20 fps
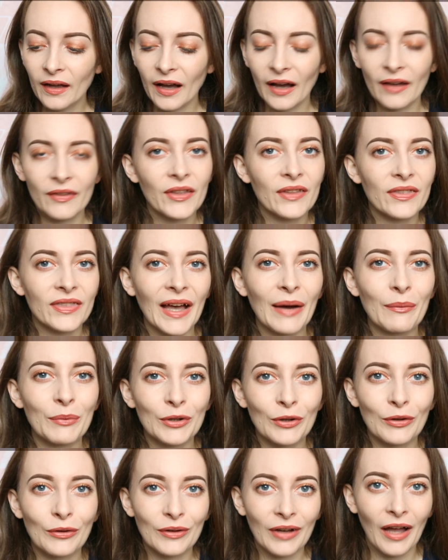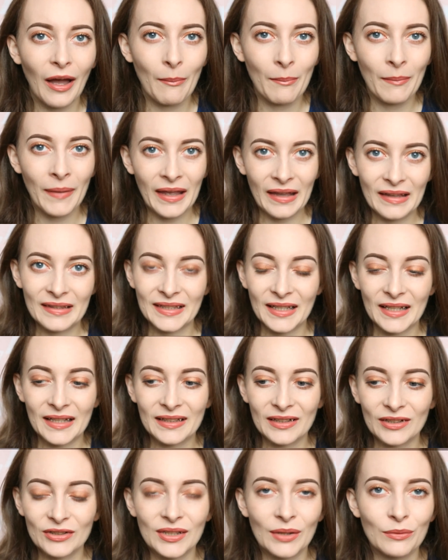I think that would look
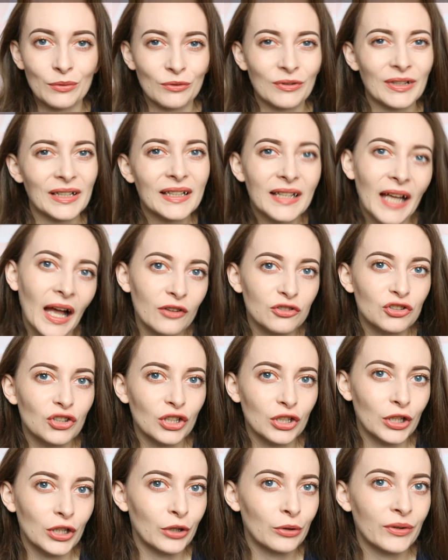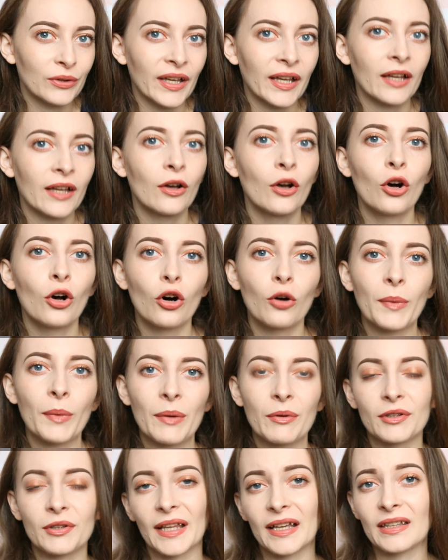amazing because it would really catch the glow there. Or
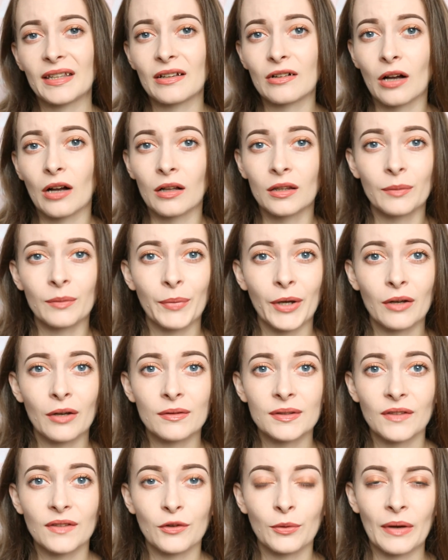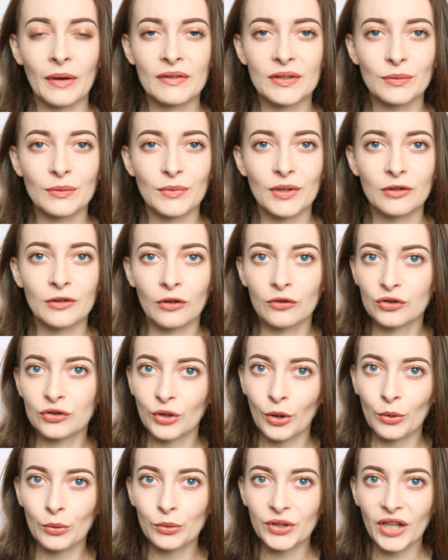maybe like your collarbones if you're wearing something off
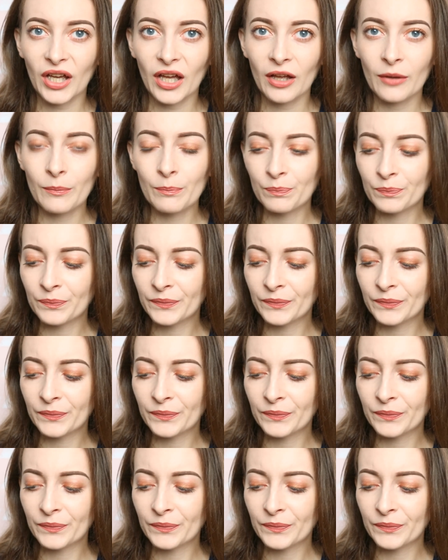shoulder.